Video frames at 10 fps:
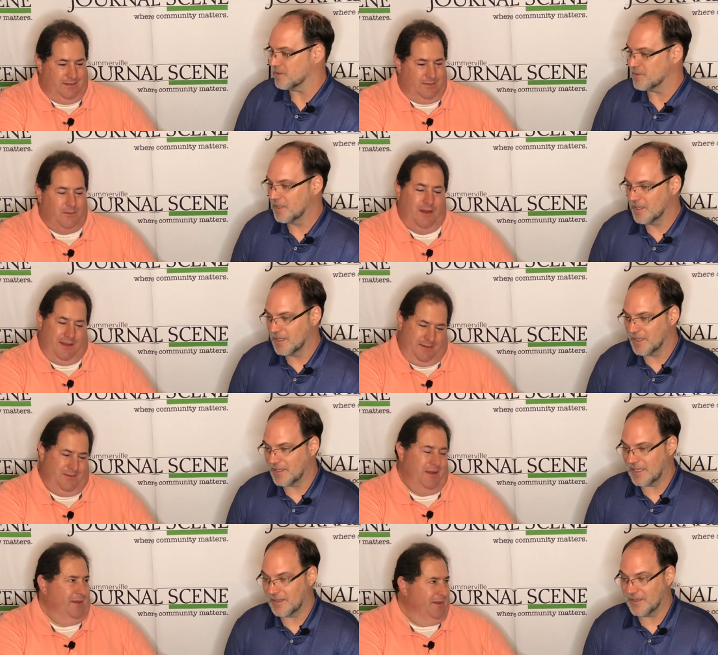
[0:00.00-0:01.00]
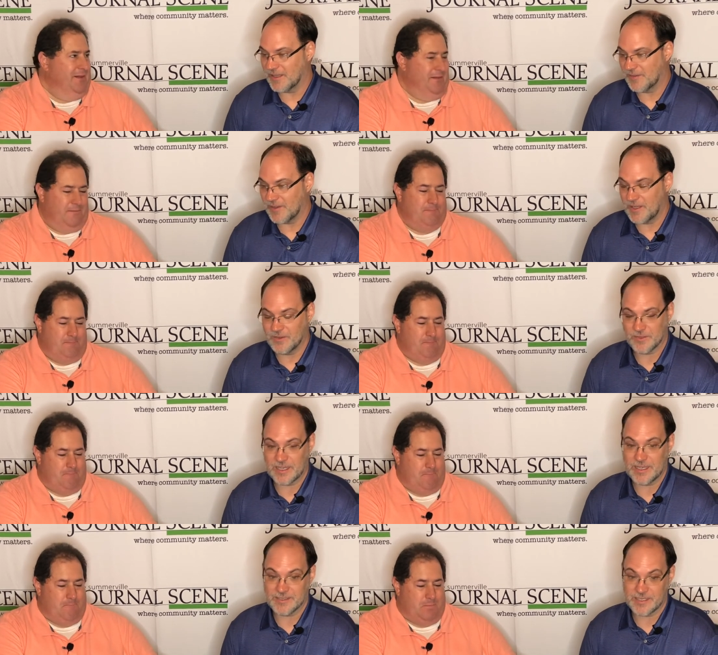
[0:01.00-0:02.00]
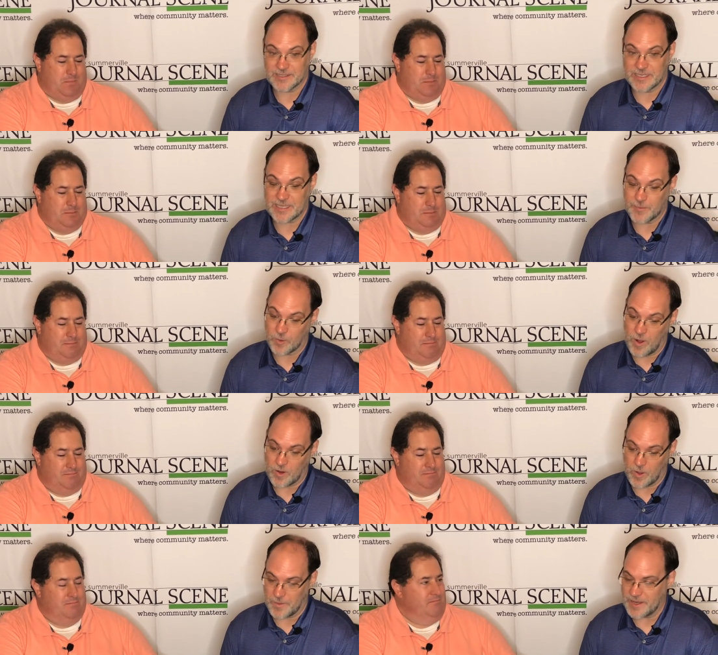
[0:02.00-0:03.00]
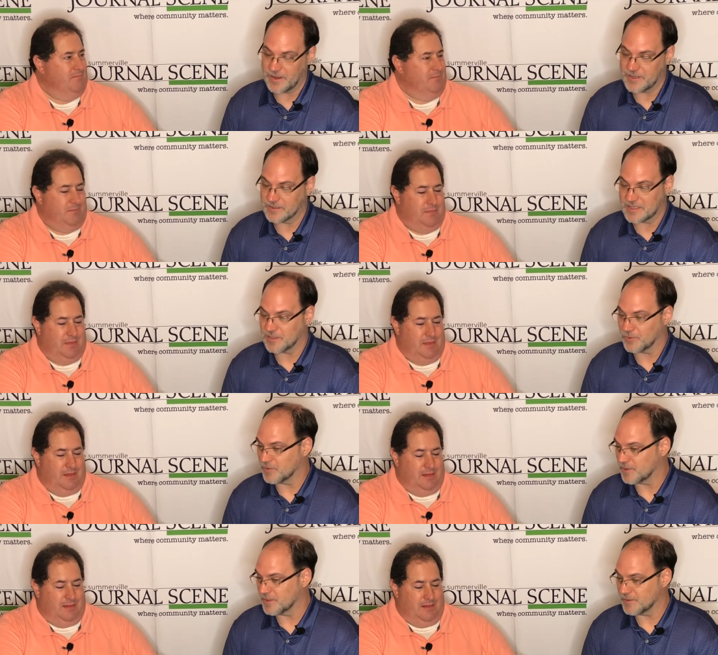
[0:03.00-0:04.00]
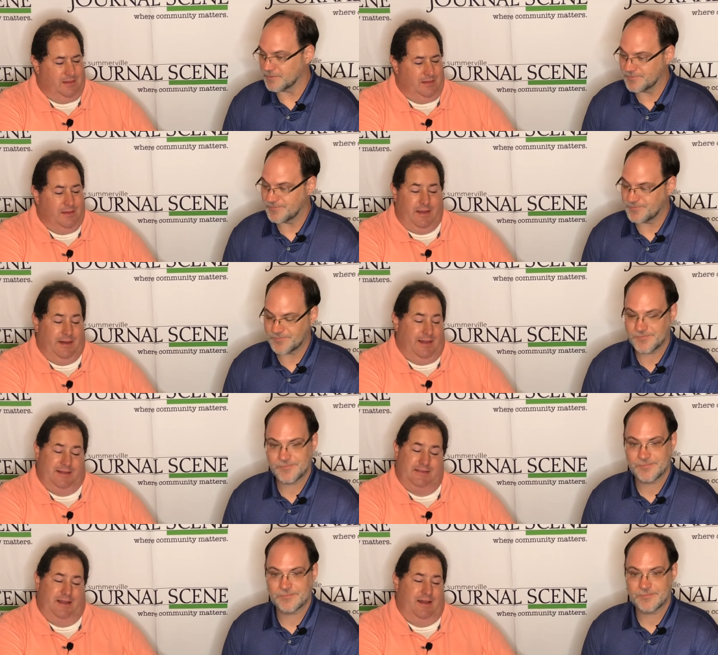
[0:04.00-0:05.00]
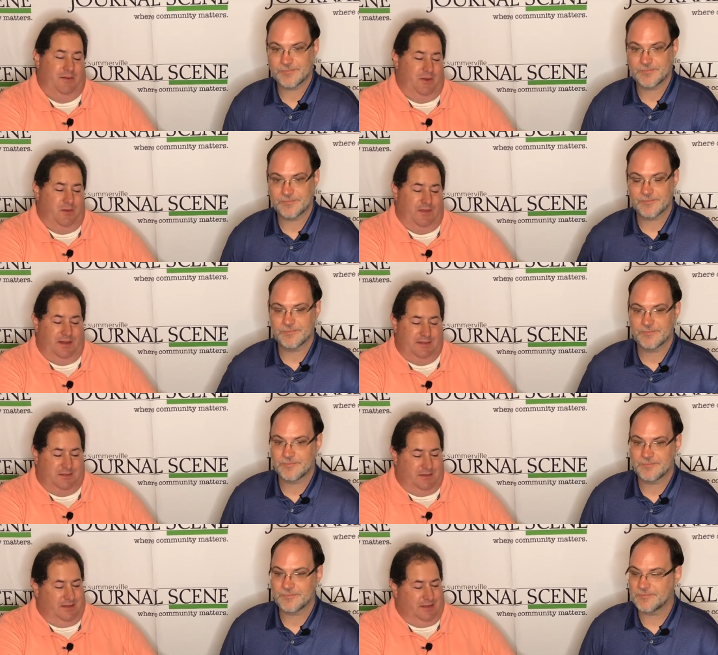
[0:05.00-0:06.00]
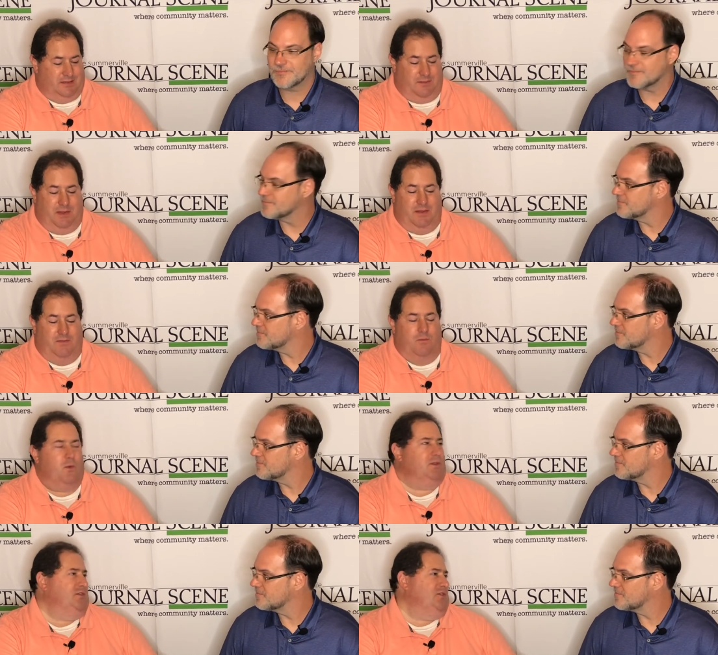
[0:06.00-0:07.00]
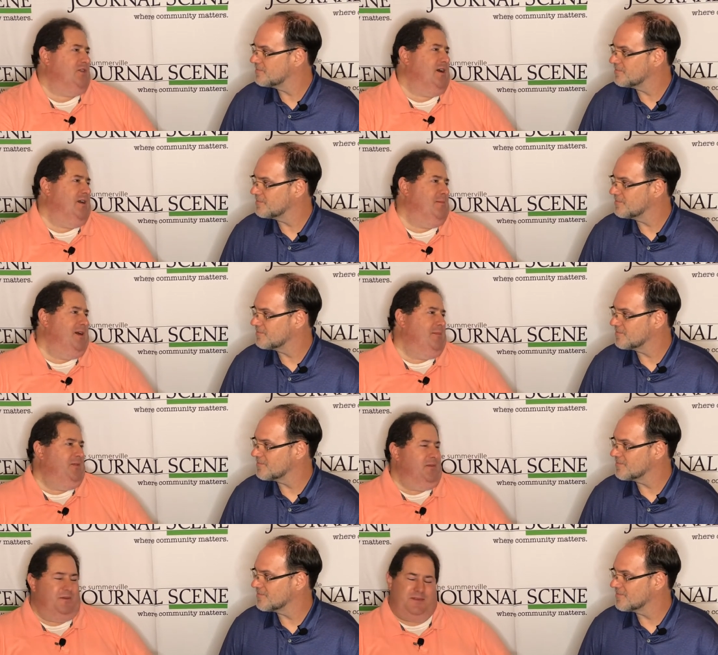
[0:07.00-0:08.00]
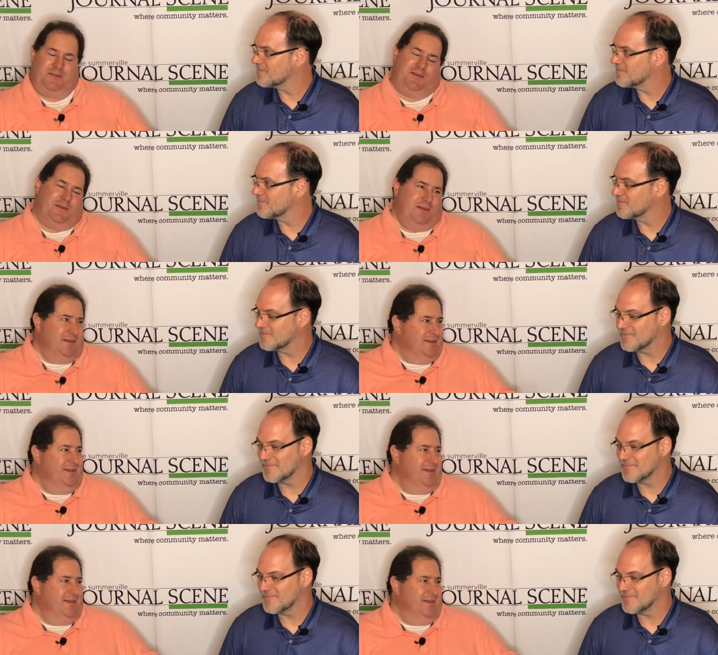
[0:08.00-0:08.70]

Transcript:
Speaker 1: So right, right. If, if he is, is, able to walk on there, that's the real deal.
Speaker 2: Yeah, and like I said, I don't know if that's that's something he even wants to try. He might be focusing on